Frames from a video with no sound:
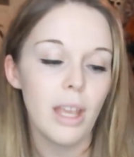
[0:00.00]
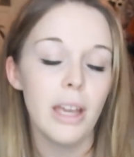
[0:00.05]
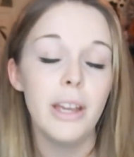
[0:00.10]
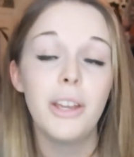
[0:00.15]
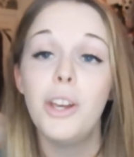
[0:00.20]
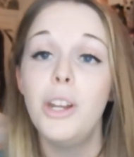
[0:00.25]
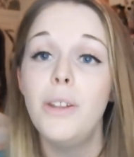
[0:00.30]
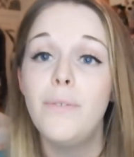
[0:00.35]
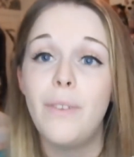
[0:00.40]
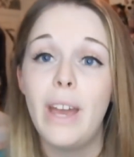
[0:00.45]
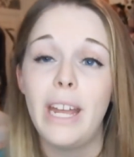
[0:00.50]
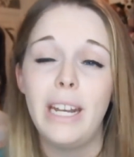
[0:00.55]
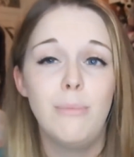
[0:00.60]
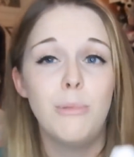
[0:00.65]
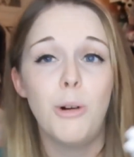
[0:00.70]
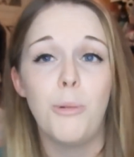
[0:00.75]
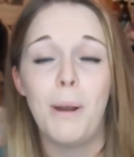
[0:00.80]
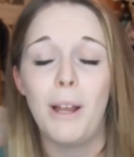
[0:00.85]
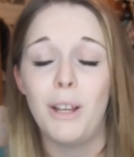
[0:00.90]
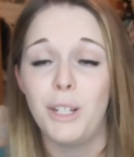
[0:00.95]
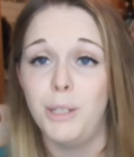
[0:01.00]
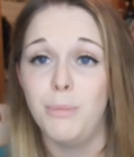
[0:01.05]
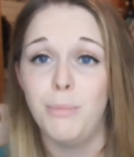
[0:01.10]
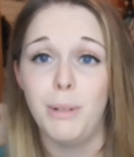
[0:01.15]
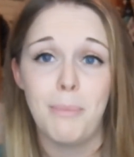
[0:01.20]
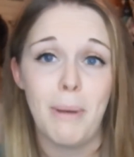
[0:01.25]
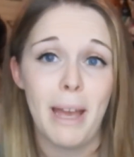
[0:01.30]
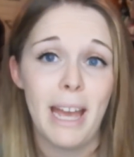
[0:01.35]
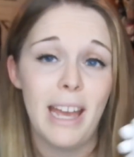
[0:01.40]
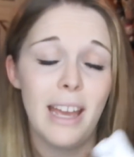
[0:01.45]
I couldn't fit any more plush in
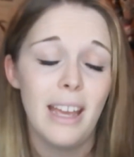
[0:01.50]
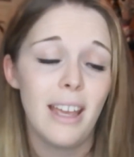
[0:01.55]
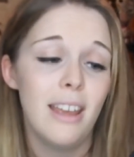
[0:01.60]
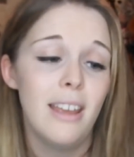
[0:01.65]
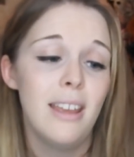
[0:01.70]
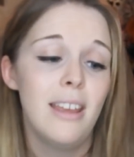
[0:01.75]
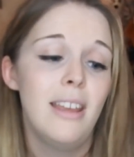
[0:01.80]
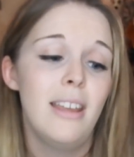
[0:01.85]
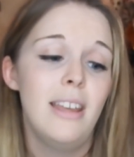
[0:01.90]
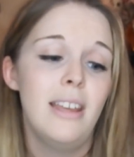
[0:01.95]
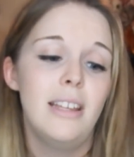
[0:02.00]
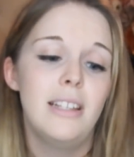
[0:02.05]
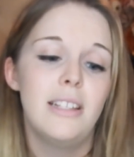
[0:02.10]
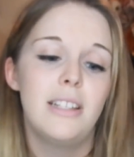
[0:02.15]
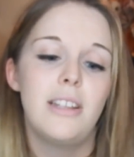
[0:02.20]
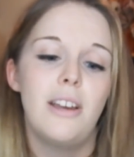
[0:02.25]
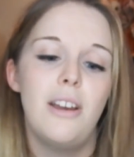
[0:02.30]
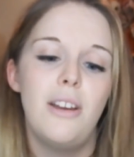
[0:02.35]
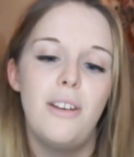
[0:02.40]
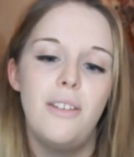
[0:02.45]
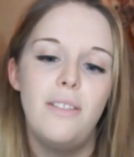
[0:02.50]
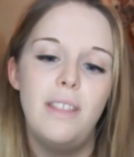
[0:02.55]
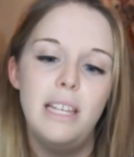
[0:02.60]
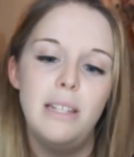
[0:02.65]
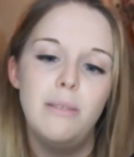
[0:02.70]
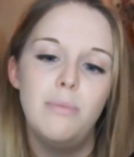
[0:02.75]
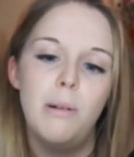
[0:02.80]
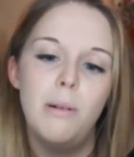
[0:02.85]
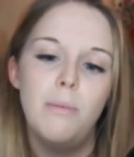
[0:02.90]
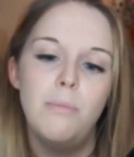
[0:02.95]
my bag. So
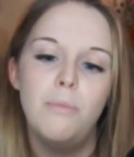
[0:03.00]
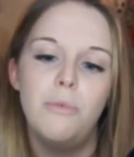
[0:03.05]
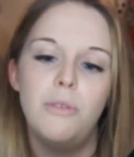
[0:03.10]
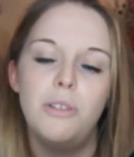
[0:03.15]
this one